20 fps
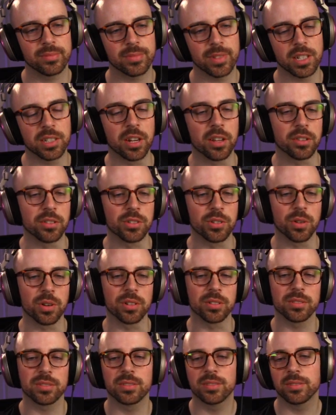Another
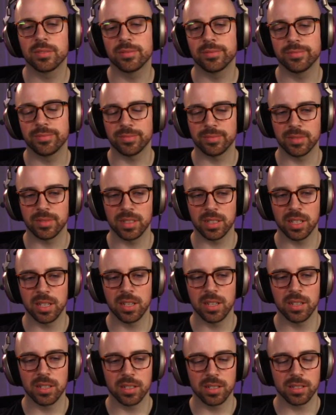drone.
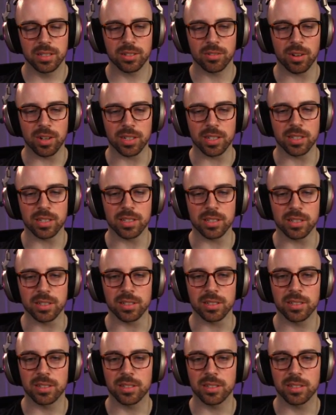Great to see.